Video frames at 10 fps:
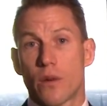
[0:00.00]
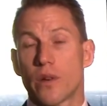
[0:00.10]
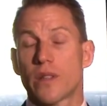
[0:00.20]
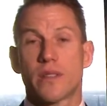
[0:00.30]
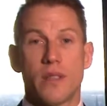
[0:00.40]
or
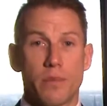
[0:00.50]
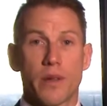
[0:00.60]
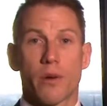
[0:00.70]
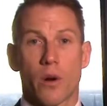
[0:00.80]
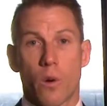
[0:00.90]
you simply
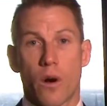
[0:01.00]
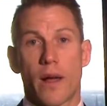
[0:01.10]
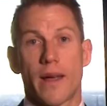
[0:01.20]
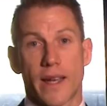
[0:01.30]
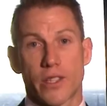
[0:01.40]

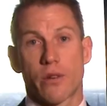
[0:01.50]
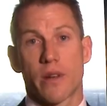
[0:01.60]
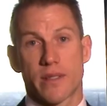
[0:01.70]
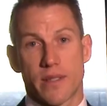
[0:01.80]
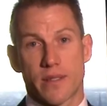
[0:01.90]
require extra
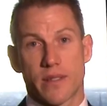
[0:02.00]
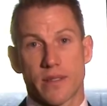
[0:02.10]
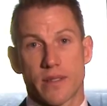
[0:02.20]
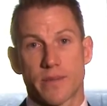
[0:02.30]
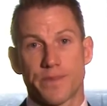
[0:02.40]

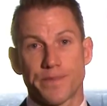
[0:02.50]
assistance.